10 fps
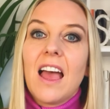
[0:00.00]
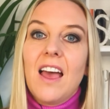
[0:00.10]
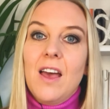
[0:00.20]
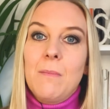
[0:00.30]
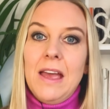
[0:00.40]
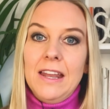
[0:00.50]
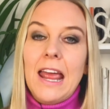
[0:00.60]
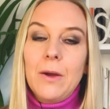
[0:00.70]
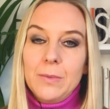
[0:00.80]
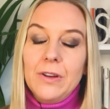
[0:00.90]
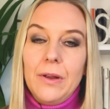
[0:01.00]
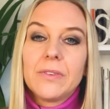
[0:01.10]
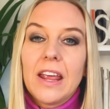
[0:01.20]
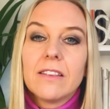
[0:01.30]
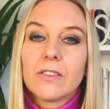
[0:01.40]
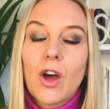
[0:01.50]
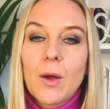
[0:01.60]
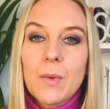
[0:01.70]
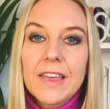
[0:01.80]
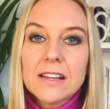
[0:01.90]
and help, you know, take the
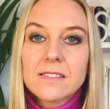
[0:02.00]
time with it.